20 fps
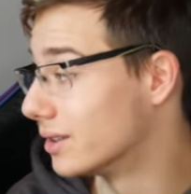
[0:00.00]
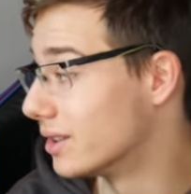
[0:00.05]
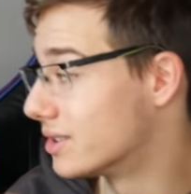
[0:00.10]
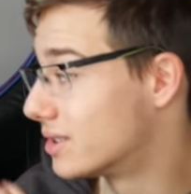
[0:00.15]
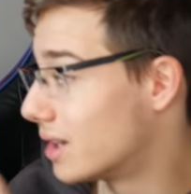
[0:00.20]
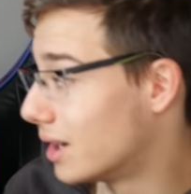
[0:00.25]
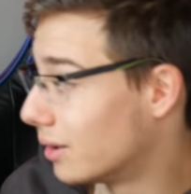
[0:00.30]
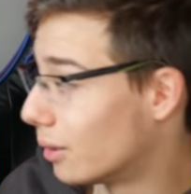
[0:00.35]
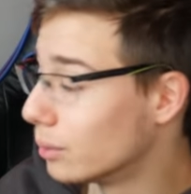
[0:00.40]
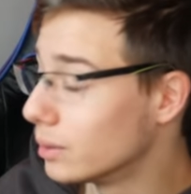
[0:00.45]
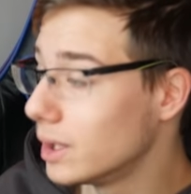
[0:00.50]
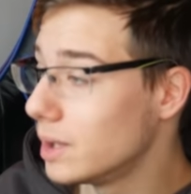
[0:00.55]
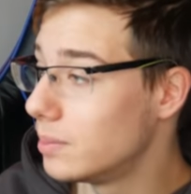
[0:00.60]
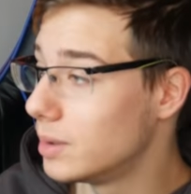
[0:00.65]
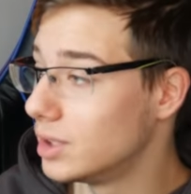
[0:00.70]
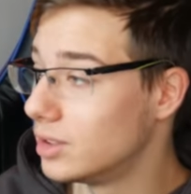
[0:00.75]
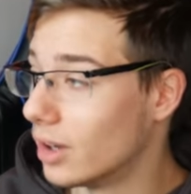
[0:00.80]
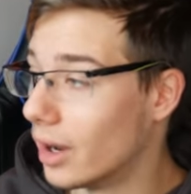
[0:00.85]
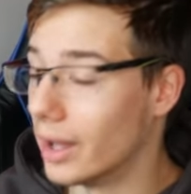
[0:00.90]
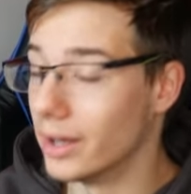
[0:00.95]
this can only
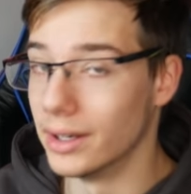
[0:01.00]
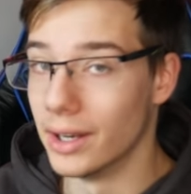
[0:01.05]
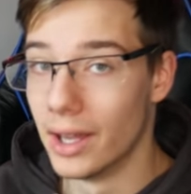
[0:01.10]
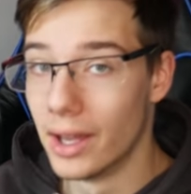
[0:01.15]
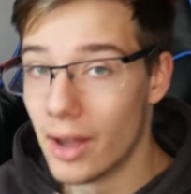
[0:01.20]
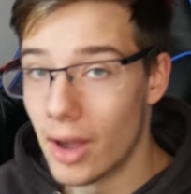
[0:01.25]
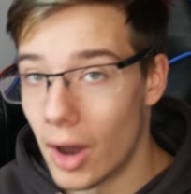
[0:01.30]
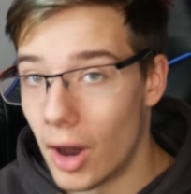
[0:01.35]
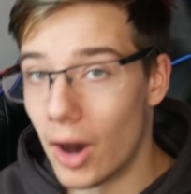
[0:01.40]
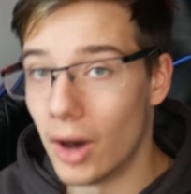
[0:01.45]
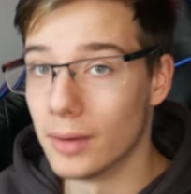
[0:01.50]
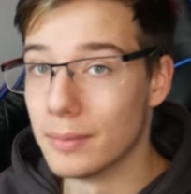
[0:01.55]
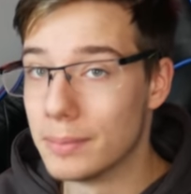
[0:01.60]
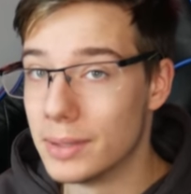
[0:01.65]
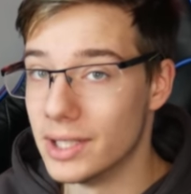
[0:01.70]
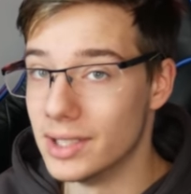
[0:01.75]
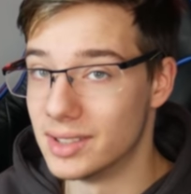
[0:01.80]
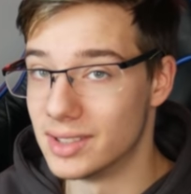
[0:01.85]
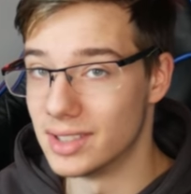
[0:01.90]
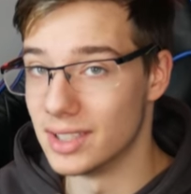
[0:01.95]
be done on
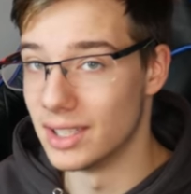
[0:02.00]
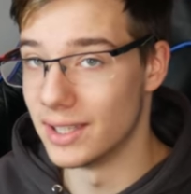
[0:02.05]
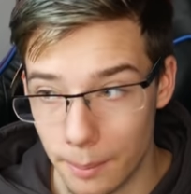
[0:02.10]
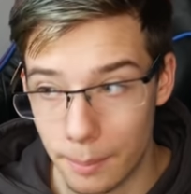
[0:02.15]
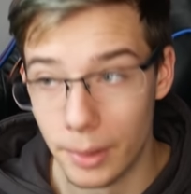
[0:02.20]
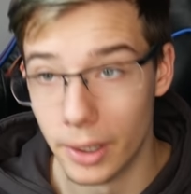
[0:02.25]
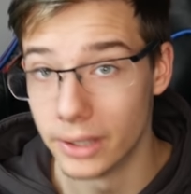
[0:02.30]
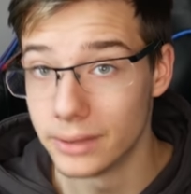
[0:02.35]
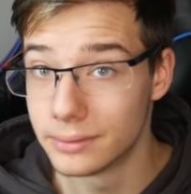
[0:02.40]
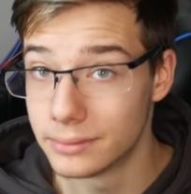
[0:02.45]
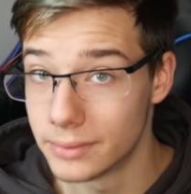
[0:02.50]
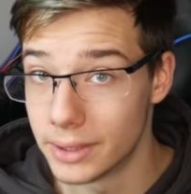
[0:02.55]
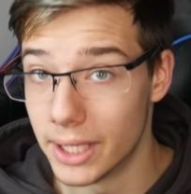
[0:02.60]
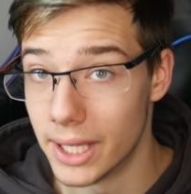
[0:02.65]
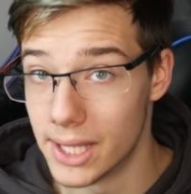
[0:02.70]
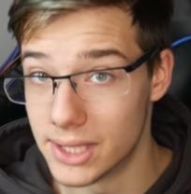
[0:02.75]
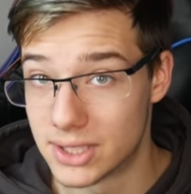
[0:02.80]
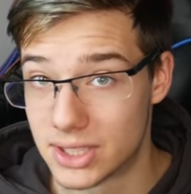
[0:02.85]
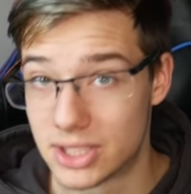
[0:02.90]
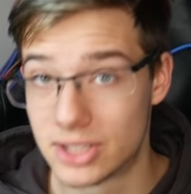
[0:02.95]
PC, but
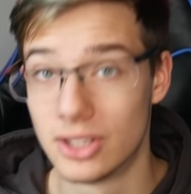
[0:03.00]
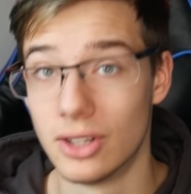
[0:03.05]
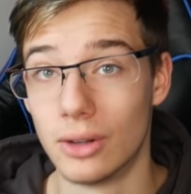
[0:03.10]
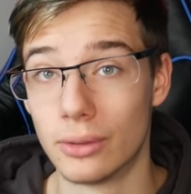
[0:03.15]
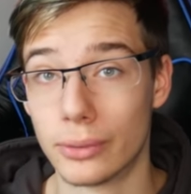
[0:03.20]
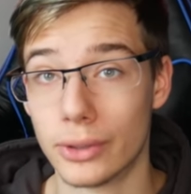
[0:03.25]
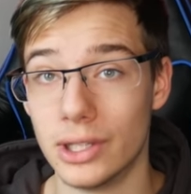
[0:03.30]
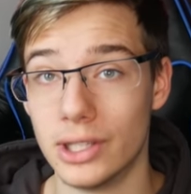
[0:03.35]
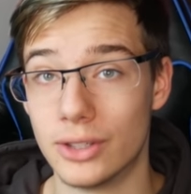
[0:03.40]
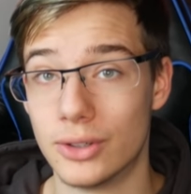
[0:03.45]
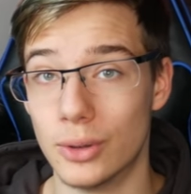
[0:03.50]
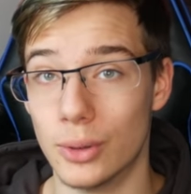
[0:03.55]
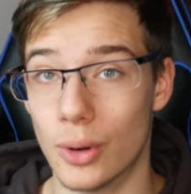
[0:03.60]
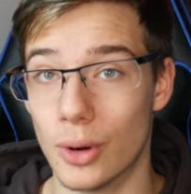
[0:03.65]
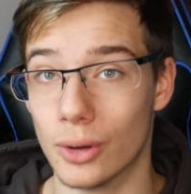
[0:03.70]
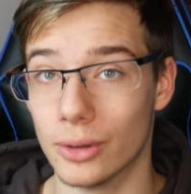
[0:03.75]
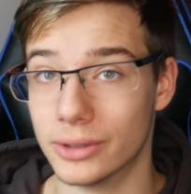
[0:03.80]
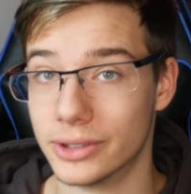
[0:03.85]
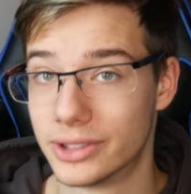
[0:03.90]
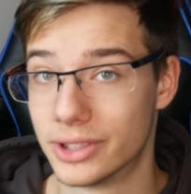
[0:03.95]
it's still really
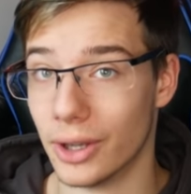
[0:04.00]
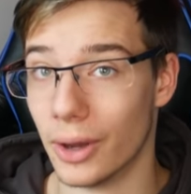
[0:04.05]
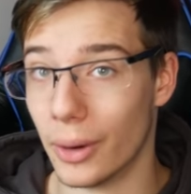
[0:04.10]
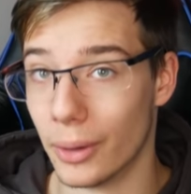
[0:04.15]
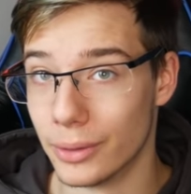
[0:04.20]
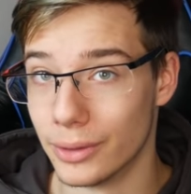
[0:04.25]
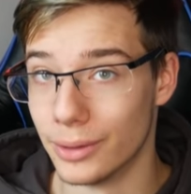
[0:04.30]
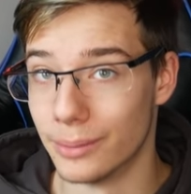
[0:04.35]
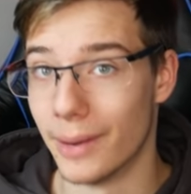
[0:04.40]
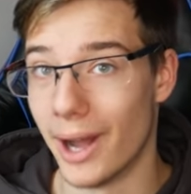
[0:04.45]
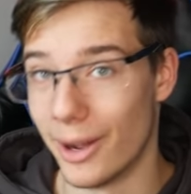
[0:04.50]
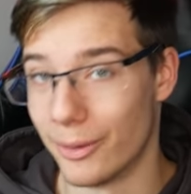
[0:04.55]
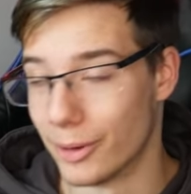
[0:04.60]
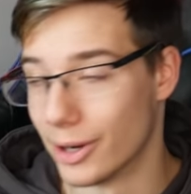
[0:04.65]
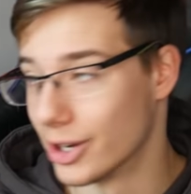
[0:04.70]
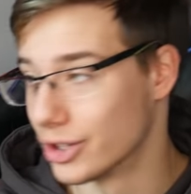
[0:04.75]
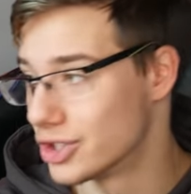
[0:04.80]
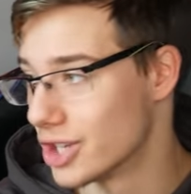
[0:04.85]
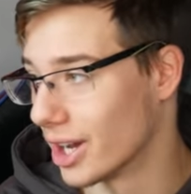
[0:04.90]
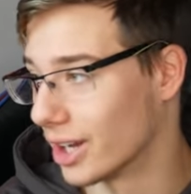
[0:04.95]
cool, so you might
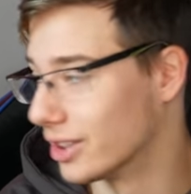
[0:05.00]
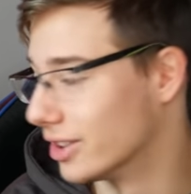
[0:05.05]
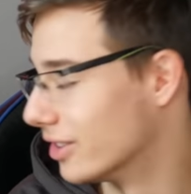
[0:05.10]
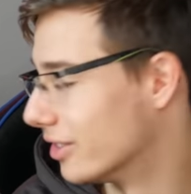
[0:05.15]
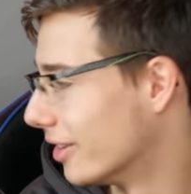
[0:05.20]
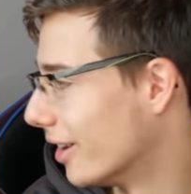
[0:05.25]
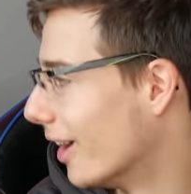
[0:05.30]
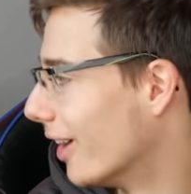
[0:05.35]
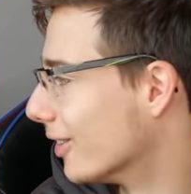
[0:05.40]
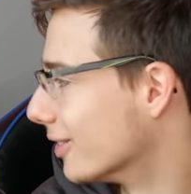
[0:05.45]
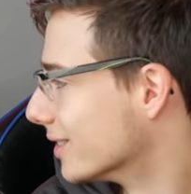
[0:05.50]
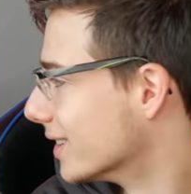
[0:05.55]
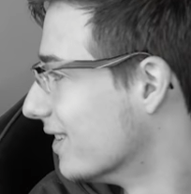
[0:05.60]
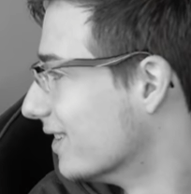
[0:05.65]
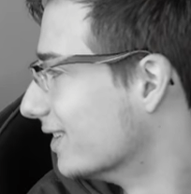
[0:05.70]
want to check this out.